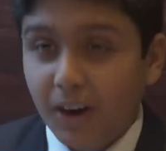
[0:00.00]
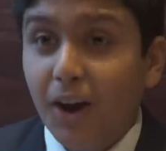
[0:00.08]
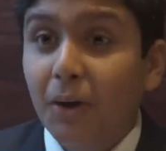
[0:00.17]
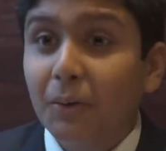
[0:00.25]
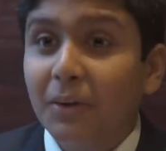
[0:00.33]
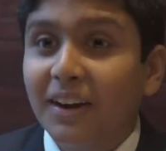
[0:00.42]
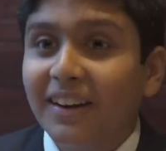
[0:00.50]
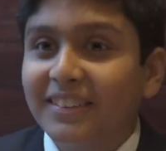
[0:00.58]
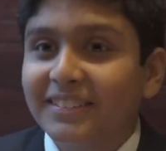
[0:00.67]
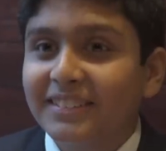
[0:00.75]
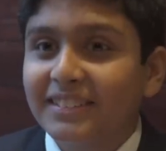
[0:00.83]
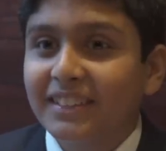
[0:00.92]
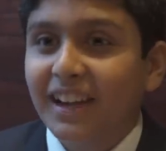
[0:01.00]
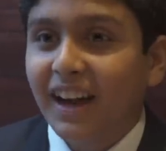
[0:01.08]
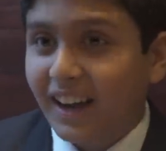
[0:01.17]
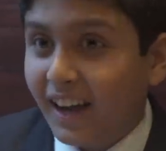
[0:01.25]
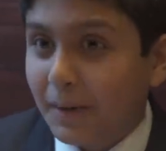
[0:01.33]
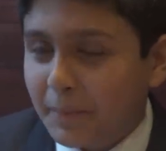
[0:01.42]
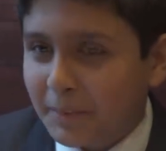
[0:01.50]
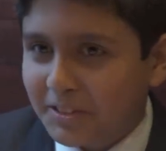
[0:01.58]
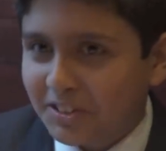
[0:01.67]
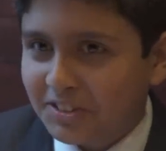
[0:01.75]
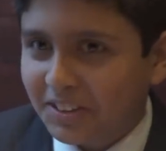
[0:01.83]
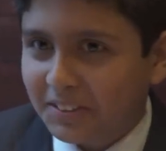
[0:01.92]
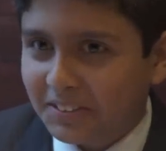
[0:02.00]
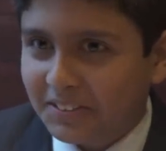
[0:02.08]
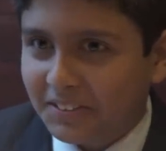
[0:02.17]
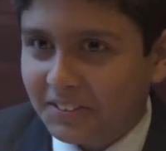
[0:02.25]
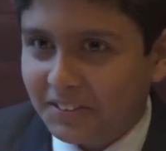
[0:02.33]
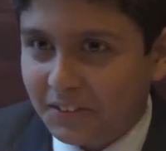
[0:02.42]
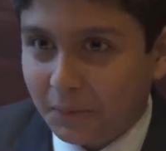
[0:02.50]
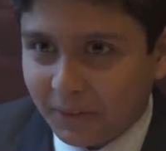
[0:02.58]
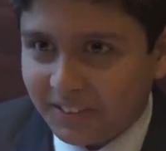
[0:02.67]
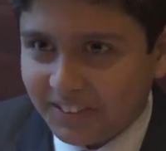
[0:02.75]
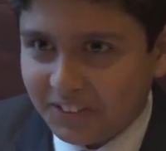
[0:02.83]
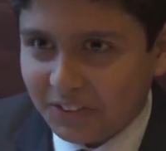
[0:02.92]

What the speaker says: Oh, I'm a magician. Do you want to see a